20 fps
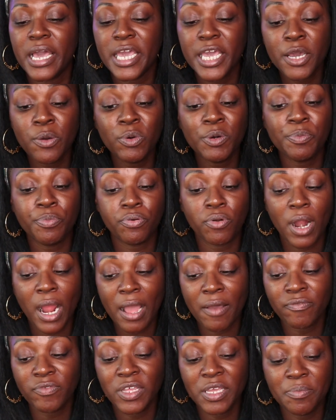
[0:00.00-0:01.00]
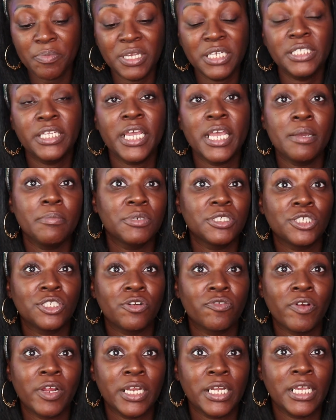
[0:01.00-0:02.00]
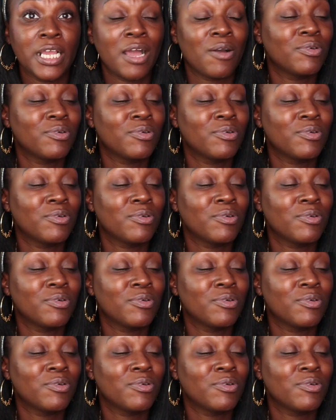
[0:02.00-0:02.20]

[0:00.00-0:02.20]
it would probably be damaged already.